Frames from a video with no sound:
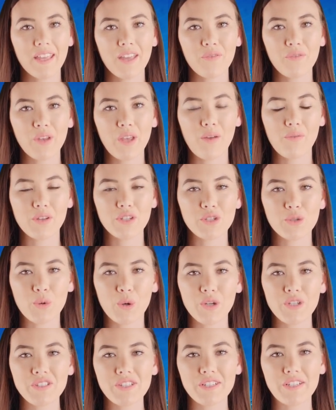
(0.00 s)
If you have a
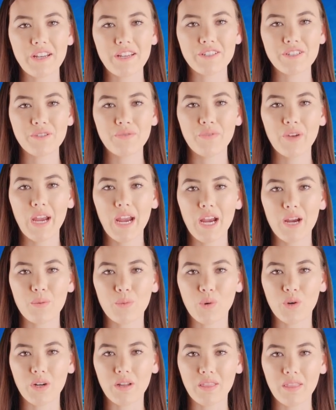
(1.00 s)
story suggestion for
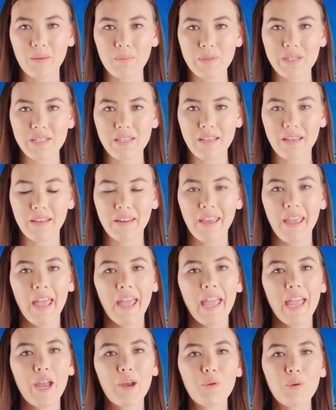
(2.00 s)
Airborne Unlimited,
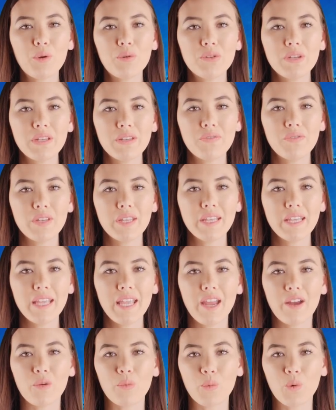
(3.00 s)
Aero TV,
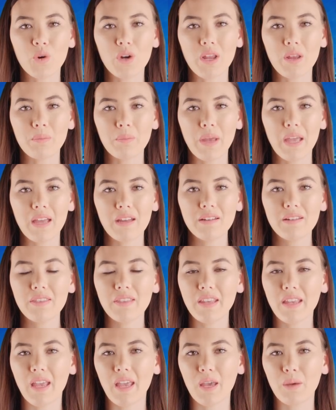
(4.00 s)
Airborne Unmanned,
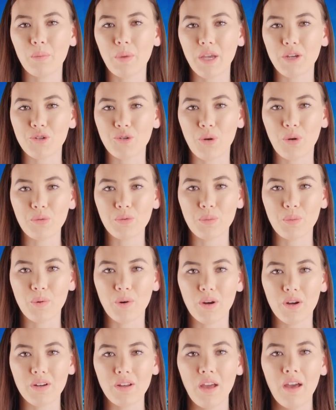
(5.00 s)
the AMA Drone
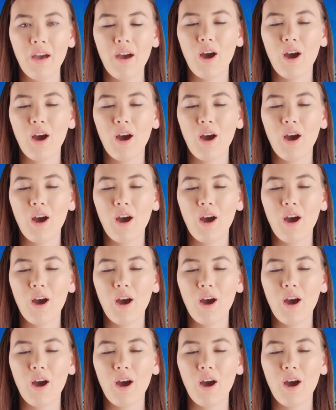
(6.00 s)
Report,